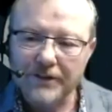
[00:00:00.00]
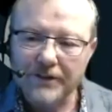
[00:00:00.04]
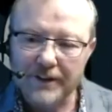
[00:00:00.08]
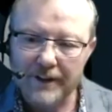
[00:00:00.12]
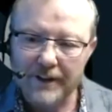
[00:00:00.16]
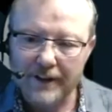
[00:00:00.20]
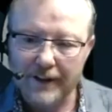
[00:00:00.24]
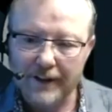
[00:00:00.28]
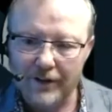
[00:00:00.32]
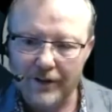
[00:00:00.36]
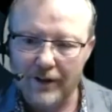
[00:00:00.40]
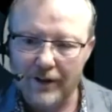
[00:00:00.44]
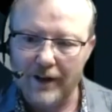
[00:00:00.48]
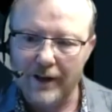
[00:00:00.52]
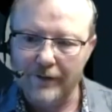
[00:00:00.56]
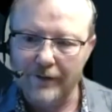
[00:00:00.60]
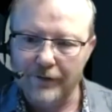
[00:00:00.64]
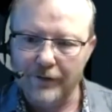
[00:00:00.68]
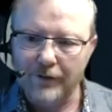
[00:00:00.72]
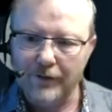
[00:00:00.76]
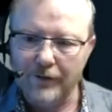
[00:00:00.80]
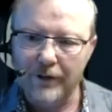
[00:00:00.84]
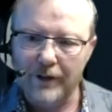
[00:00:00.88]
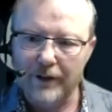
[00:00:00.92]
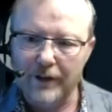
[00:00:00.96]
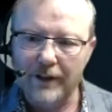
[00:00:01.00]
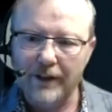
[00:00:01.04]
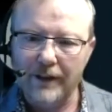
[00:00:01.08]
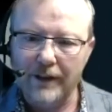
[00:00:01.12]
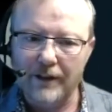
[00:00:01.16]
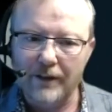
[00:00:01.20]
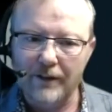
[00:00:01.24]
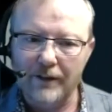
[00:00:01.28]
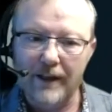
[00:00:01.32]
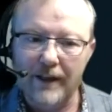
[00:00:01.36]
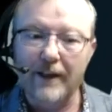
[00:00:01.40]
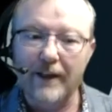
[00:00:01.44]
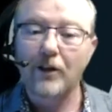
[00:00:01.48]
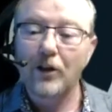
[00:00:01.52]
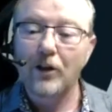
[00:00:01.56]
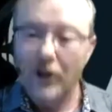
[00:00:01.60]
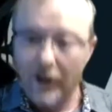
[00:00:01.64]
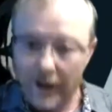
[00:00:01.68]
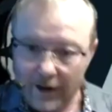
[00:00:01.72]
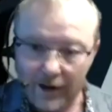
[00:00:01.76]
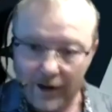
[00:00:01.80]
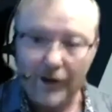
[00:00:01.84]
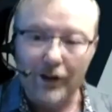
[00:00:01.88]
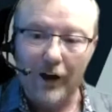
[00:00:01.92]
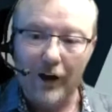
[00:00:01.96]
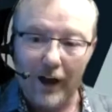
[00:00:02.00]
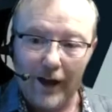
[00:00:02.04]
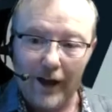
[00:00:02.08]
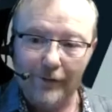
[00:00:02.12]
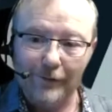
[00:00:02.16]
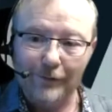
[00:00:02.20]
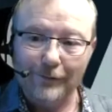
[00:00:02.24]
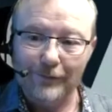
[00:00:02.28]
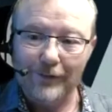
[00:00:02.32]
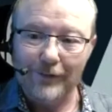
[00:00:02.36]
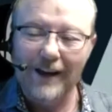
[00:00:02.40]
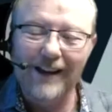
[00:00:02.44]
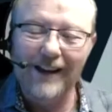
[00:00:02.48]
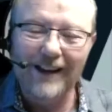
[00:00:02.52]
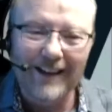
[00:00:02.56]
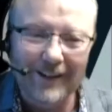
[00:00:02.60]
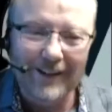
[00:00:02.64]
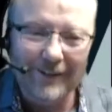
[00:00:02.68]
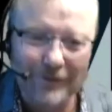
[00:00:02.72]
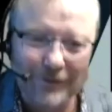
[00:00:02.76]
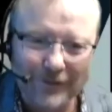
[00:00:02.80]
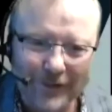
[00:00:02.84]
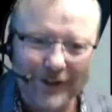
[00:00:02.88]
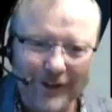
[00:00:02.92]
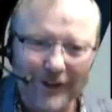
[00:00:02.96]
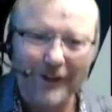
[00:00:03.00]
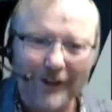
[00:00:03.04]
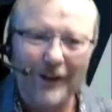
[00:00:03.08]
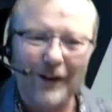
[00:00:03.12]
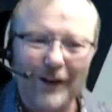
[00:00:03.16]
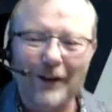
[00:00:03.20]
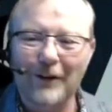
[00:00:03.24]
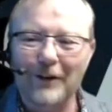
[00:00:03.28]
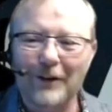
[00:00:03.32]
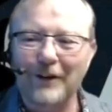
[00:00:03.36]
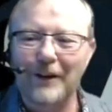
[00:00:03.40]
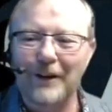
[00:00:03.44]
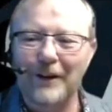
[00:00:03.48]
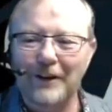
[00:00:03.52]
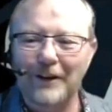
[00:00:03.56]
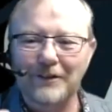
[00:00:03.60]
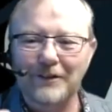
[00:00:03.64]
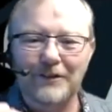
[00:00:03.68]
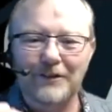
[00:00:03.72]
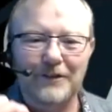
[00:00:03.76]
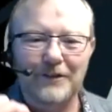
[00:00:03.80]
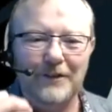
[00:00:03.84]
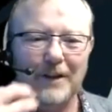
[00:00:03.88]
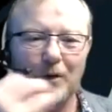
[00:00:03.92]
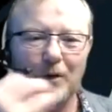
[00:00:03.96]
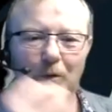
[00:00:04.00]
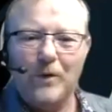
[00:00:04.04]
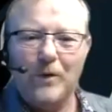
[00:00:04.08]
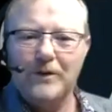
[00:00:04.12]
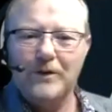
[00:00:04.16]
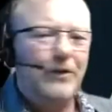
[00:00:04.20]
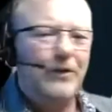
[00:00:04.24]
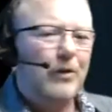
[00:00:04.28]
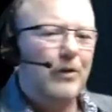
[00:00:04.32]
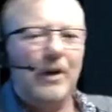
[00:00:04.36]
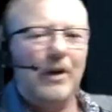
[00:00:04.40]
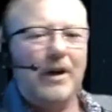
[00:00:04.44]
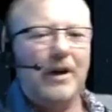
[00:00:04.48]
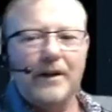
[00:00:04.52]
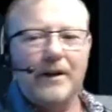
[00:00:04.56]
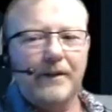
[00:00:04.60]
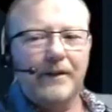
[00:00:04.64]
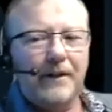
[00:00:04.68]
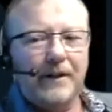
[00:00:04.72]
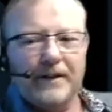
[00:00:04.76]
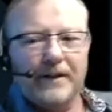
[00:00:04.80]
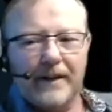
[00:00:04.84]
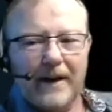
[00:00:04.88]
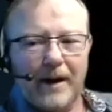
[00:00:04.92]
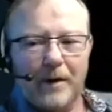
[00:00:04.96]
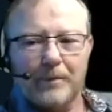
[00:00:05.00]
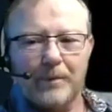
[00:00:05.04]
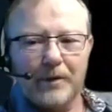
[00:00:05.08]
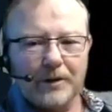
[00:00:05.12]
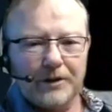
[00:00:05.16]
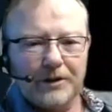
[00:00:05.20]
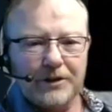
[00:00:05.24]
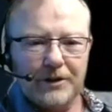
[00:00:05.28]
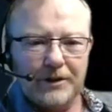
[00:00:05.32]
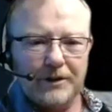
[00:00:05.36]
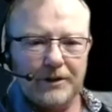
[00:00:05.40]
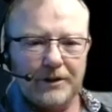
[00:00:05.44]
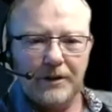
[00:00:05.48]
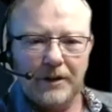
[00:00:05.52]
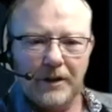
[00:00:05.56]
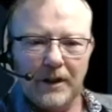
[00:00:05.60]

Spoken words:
in your life, you really need to take a look at your life and figure out is that what's going on that person,